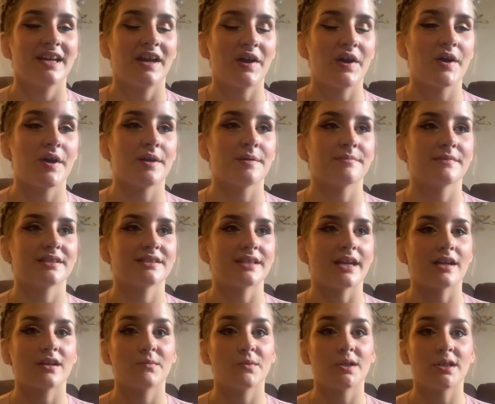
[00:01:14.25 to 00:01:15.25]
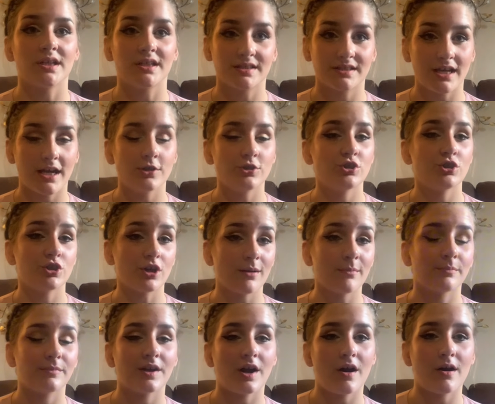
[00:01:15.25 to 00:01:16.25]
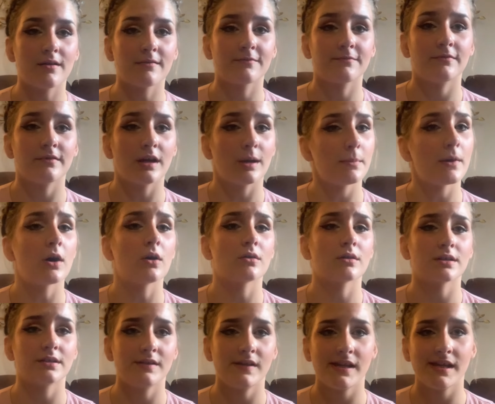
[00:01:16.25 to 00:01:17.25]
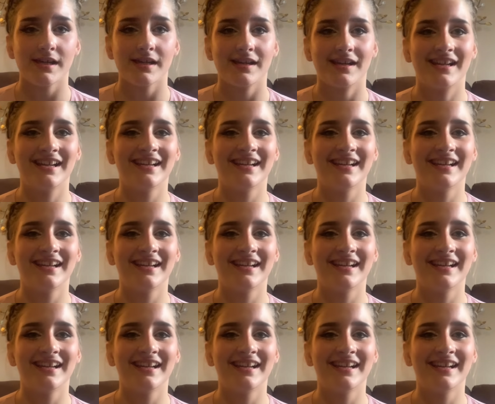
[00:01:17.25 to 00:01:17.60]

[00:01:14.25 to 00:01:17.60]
Um, the second one is I jumped off a balcony